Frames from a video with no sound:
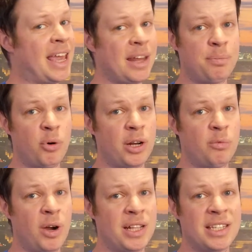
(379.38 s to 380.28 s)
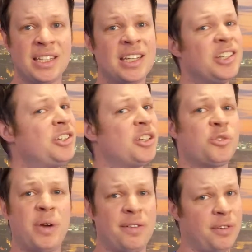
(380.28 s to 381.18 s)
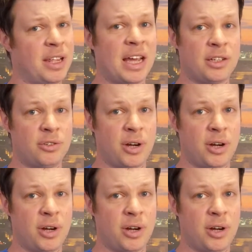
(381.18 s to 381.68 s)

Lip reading: can't board at once, just wait for the next